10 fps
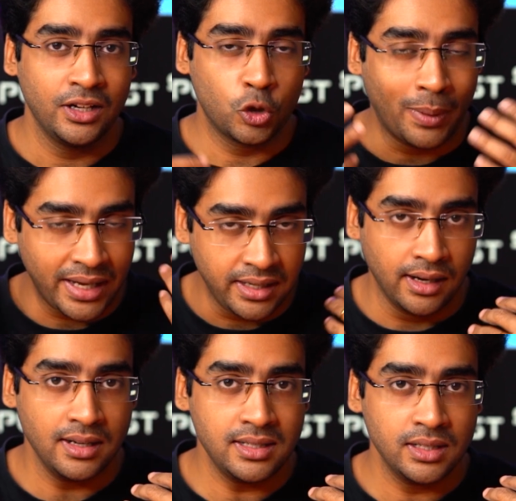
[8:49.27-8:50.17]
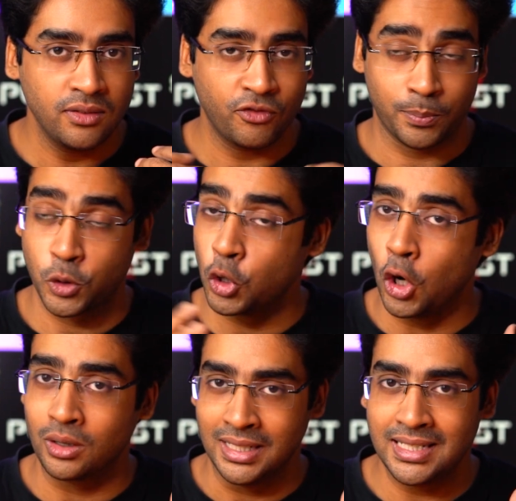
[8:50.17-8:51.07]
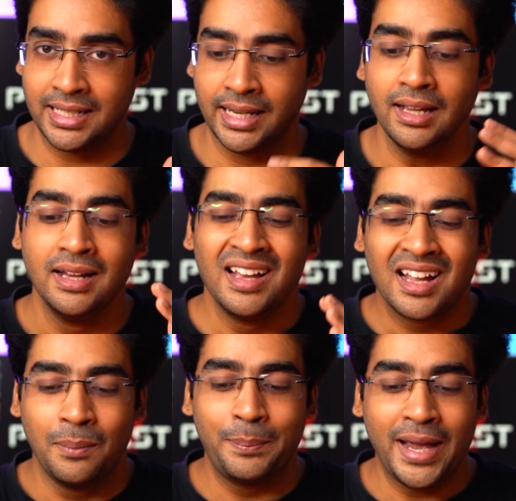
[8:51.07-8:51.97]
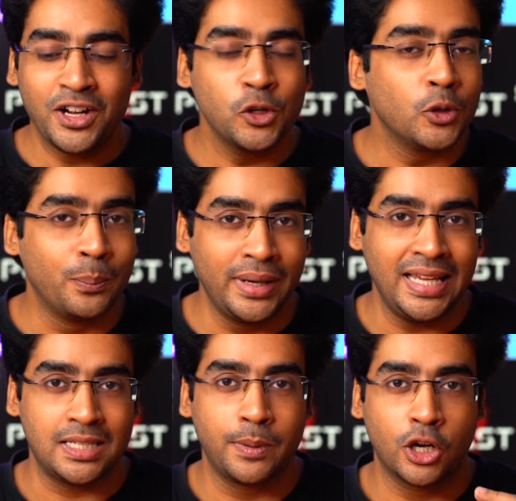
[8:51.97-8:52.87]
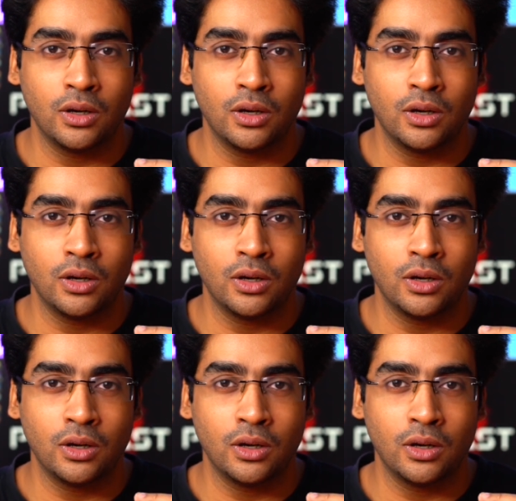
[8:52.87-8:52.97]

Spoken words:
to my ears for prolonged listening compared to the Breeze.